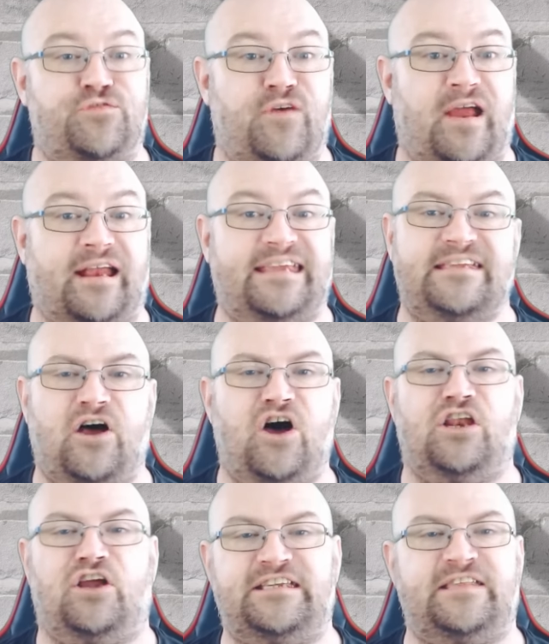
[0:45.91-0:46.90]
frankly, to
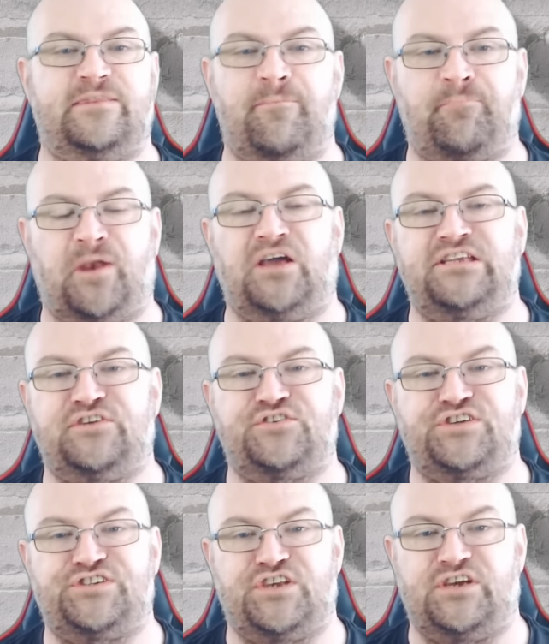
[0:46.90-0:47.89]
highlighting the blight on
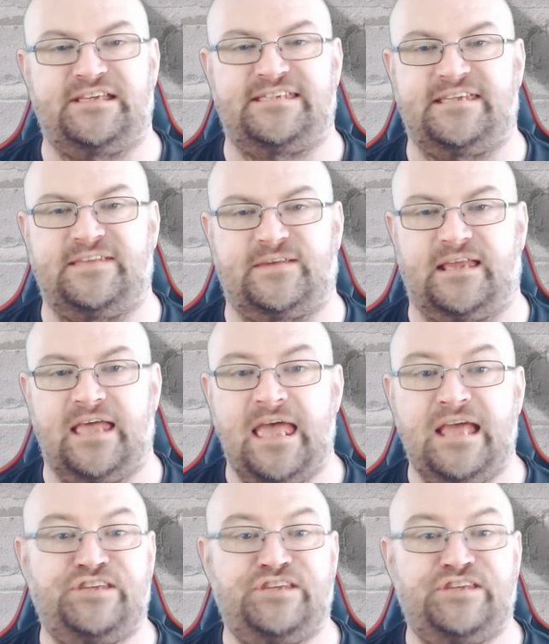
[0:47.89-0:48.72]
society that